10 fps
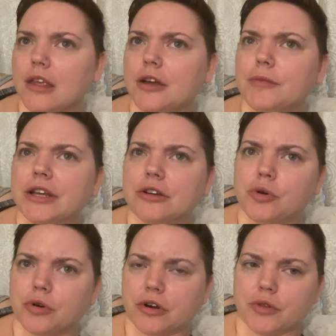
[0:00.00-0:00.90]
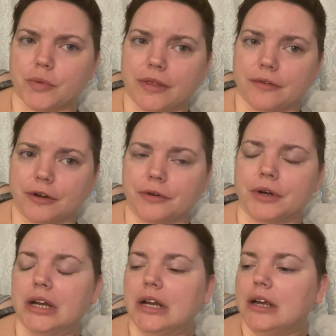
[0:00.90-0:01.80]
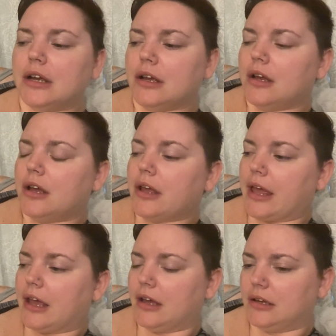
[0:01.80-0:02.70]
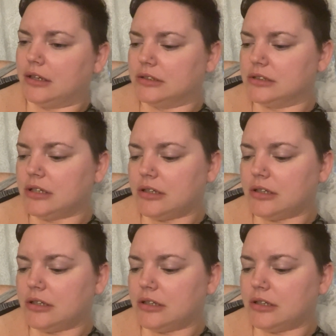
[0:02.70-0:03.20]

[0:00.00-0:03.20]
I'm a quarter of the way through, and